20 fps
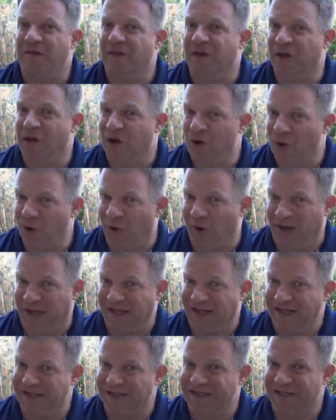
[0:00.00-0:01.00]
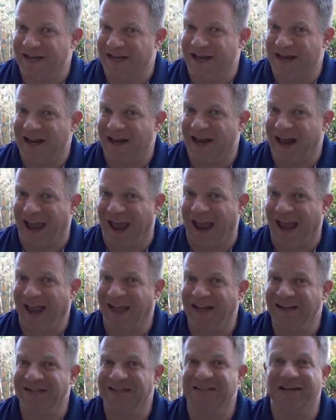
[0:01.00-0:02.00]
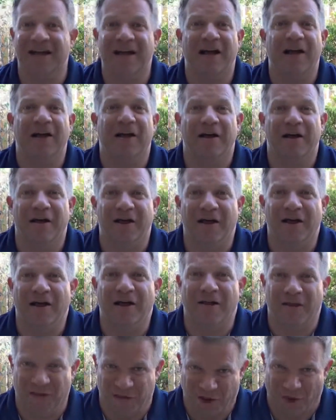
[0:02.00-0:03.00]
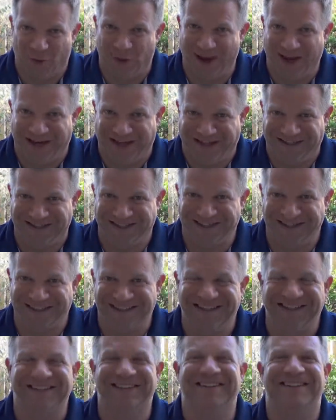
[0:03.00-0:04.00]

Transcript: the noise, and the wind.